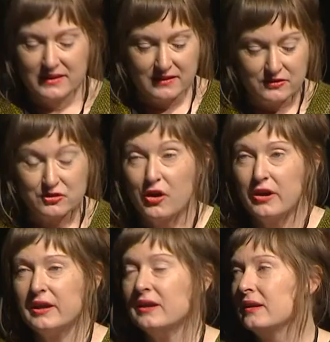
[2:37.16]

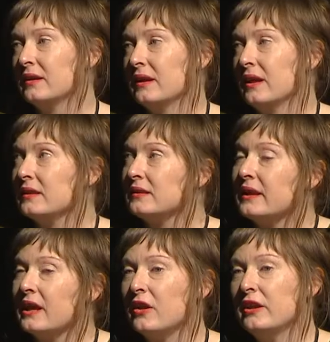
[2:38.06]
So,
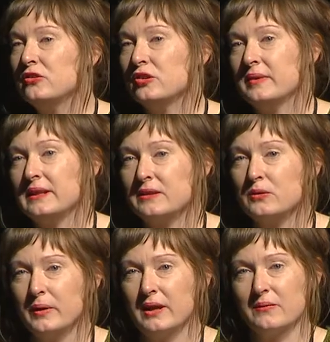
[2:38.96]
it only took me a
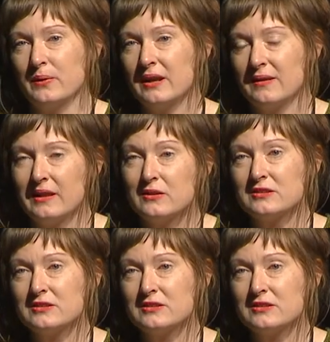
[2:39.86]
little